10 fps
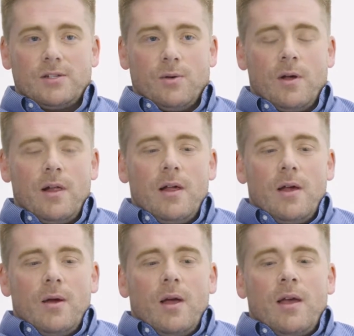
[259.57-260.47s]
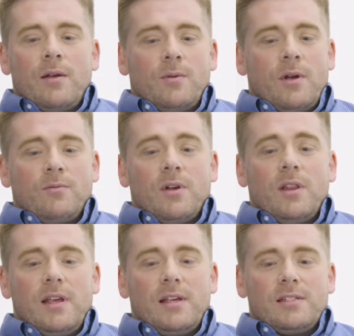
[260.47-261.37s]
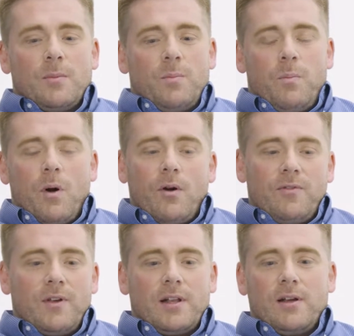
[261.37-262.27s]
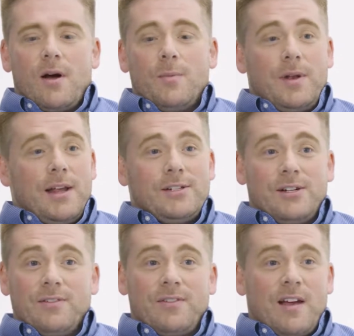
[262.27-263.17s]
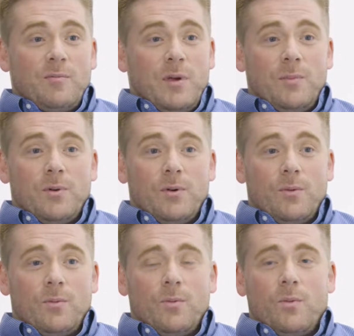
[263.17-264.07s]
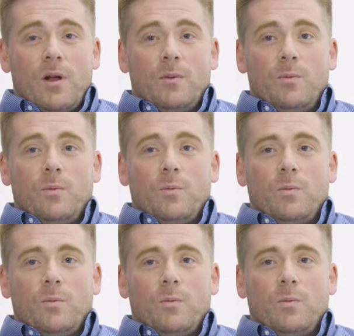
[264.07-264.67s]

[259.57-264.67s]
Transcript: So it really is a perfect combination of 5 people when